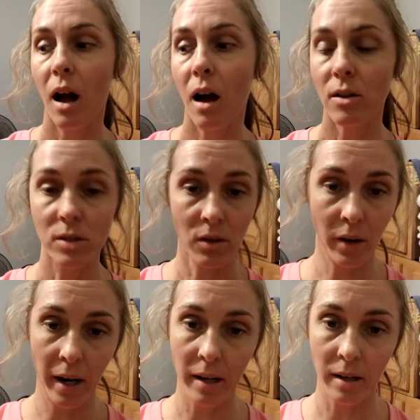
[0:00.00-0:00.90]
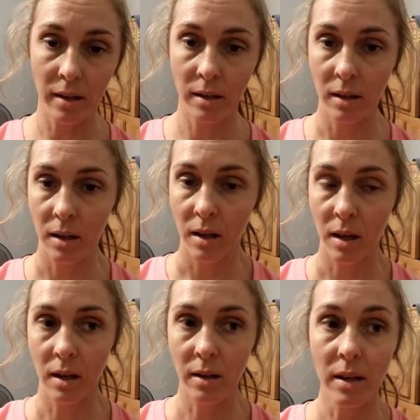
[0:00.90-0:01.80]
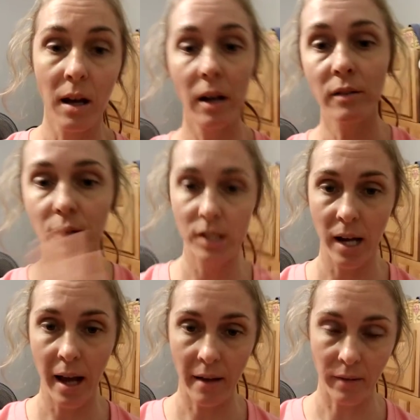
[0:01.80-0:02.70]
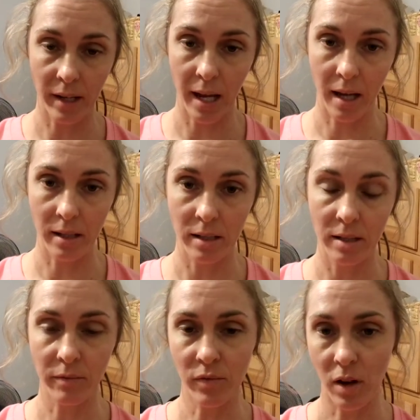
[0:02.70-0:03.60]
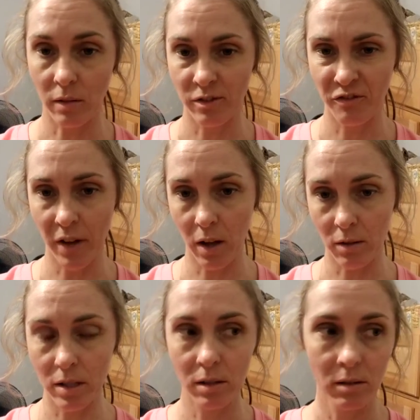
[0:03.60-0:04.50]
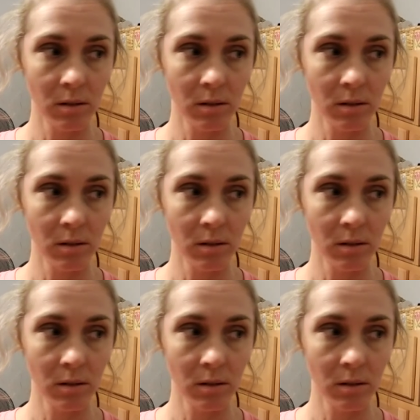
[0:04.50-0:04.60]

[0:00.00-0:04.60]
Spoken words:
Also great. None of which I have on hand. It involved felt,